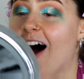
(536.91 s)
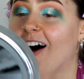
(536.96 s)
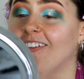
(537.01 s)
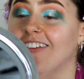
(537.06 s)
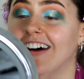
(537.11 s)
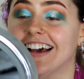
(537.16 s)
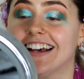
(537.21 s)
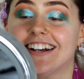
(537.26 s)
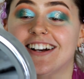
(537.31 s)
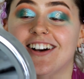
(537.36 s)

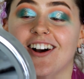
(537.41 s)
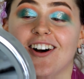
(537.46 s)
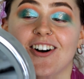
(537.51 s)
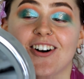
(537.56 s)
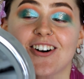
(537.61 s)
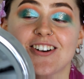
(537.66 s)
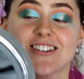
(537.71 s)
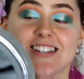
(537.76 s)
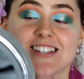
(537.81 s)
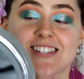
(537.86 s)
Oh my
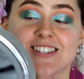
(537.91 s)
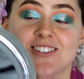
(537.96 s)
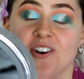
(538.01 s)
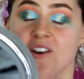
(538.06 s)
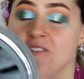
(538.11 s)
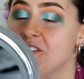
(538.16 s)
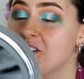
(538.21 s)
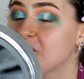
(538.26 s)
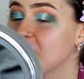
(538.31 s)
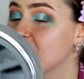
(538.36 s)
gosh,
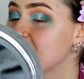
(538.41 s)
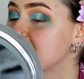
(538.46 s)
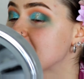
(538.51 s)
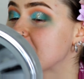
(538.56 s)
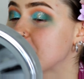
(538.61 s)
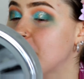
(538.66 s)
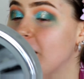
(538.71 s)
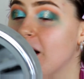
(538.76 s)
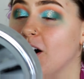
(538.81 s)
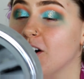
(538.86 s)
it's not even
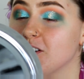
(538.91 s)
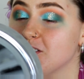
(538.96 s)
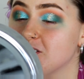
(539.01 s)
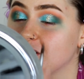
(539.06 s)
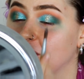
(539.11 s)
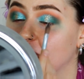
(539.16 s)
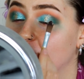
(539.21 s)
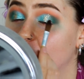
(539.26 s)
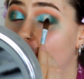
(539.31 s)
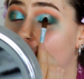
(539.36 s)
creasing my
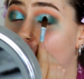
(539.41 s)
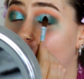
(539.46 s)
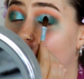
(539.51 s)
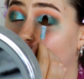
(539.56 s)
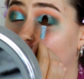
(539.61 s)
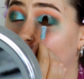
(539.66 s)
eyeshadow.